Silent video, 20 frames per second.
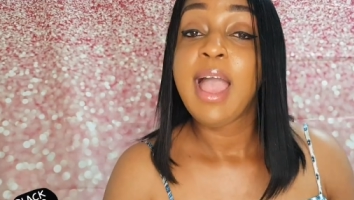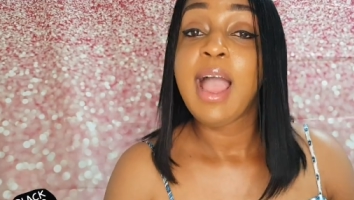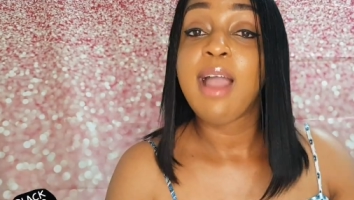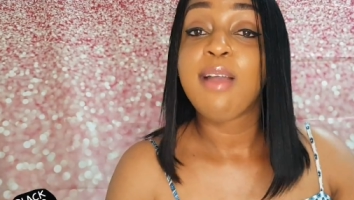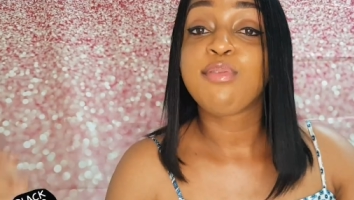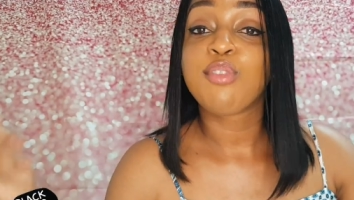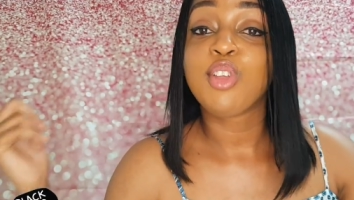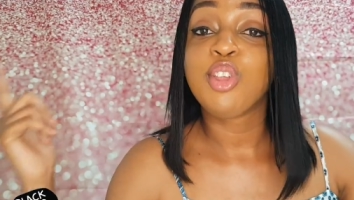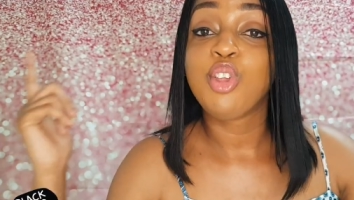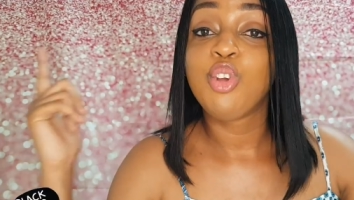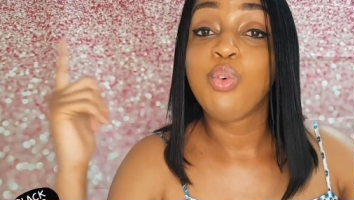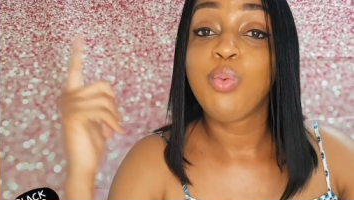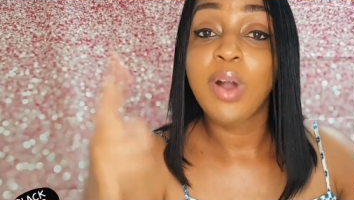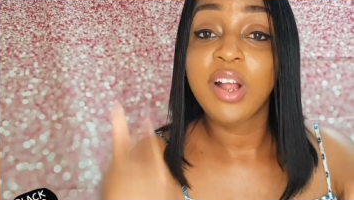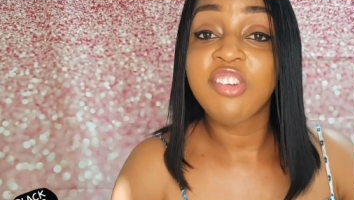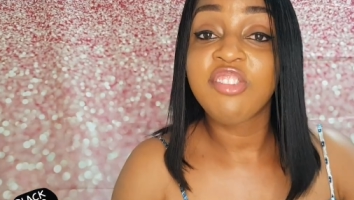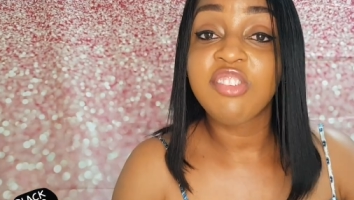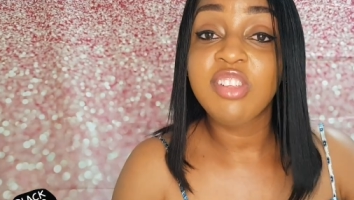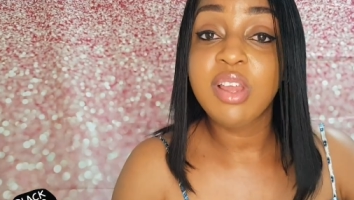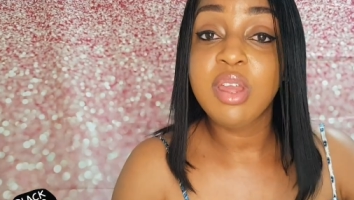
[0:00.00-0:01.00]
After you
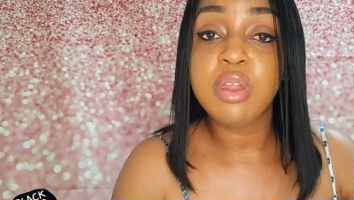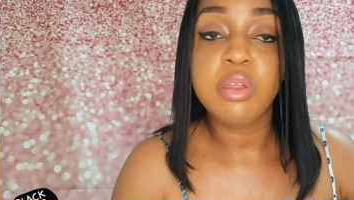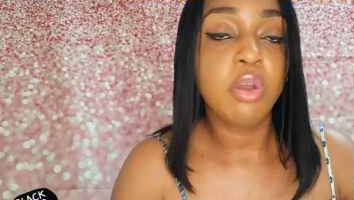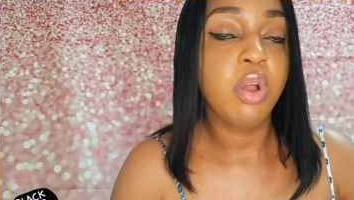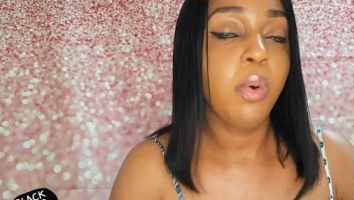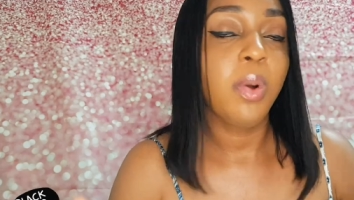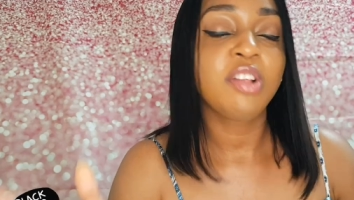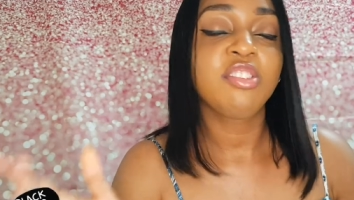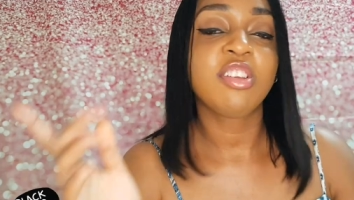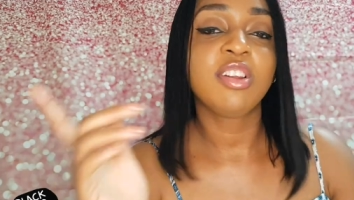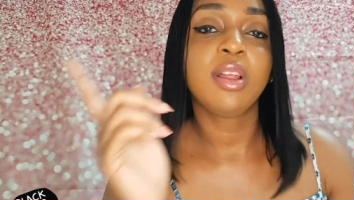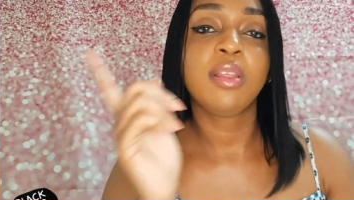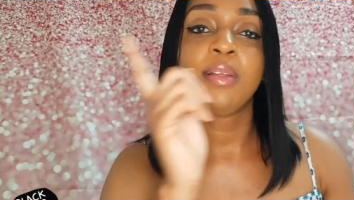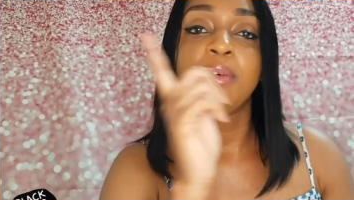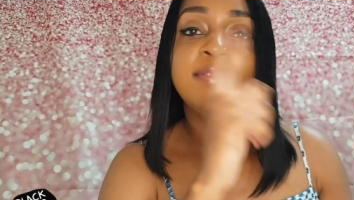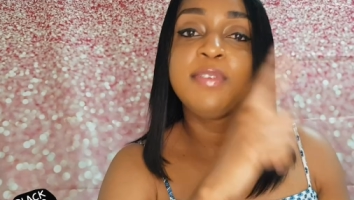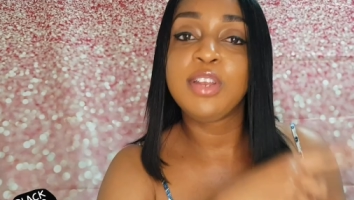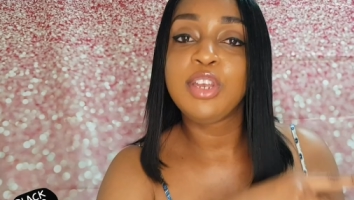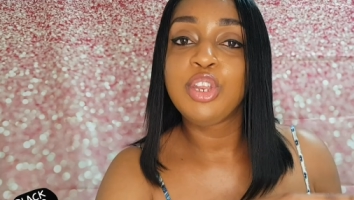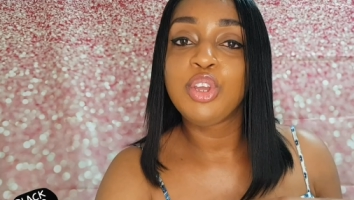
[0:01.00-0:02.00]
watch this, go watch another
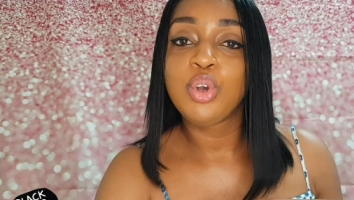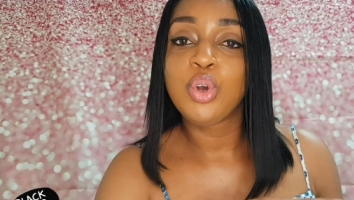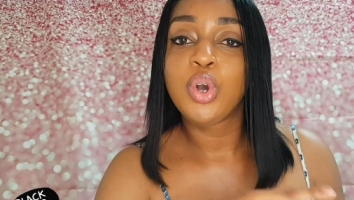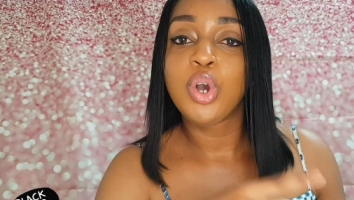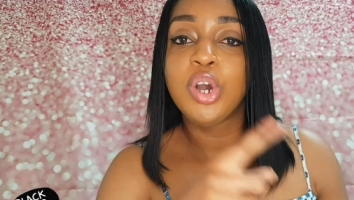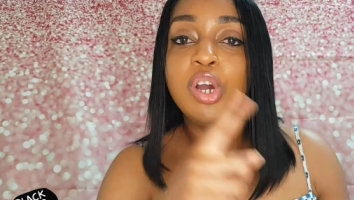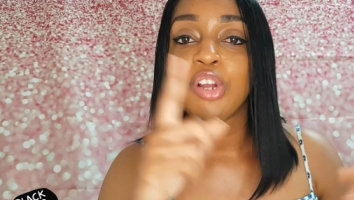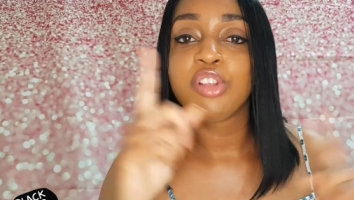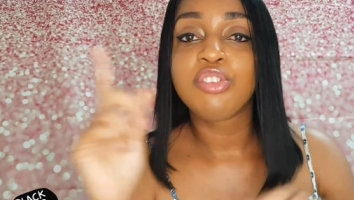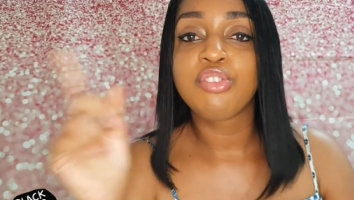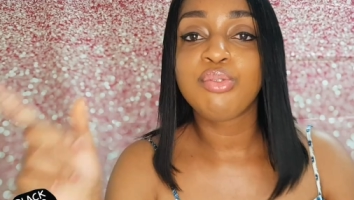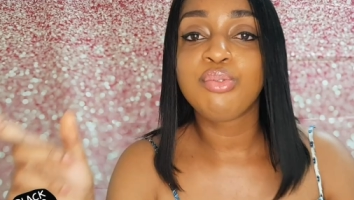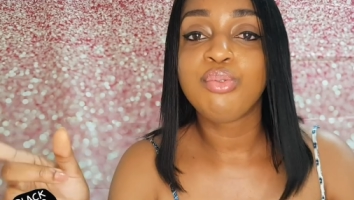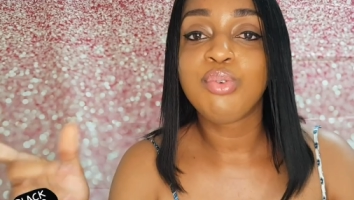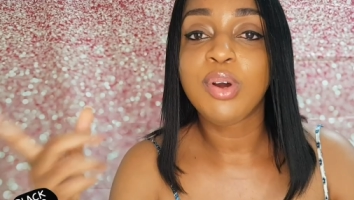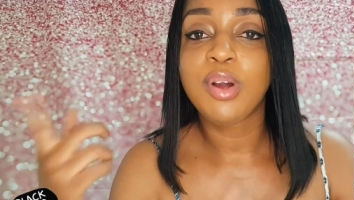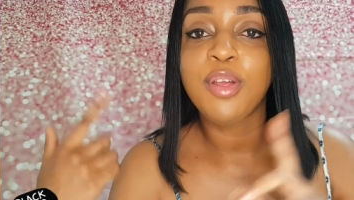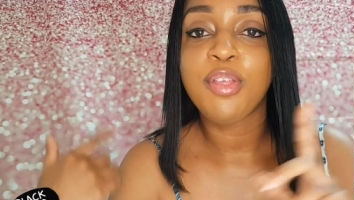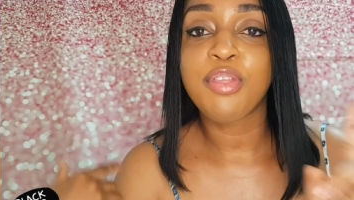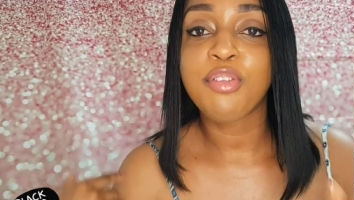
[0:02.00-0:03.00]
video or two
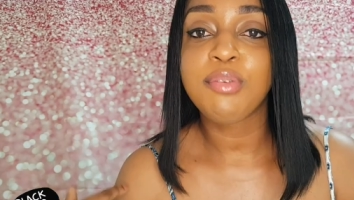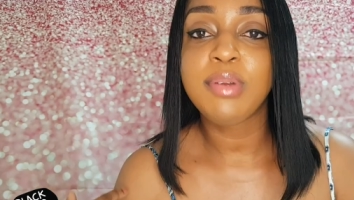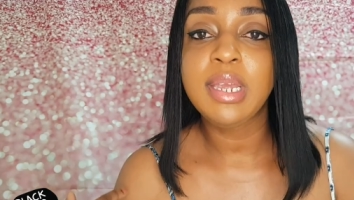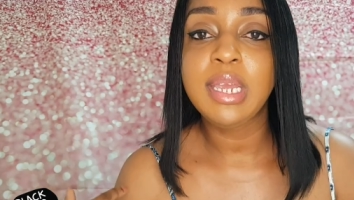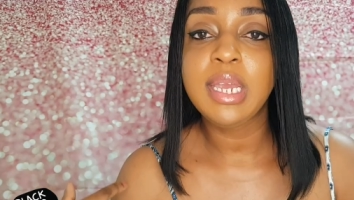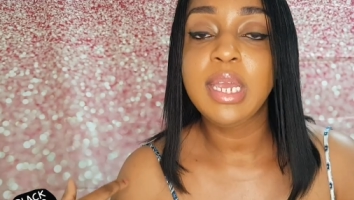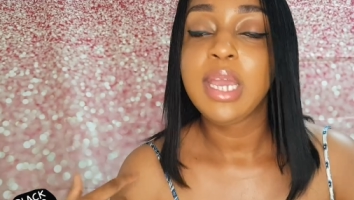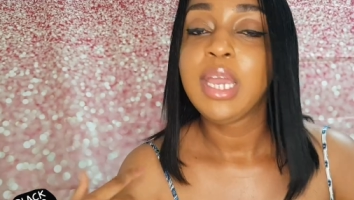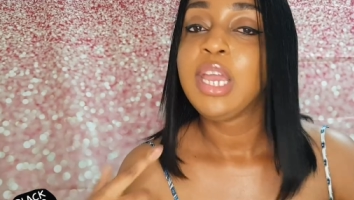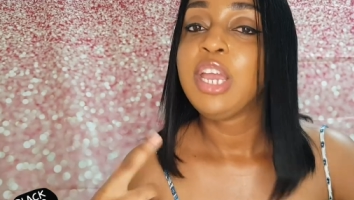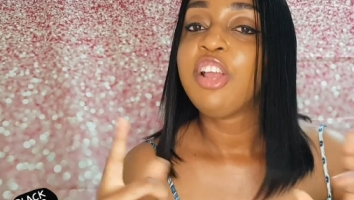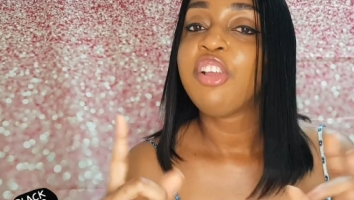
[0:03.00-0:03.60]
or three.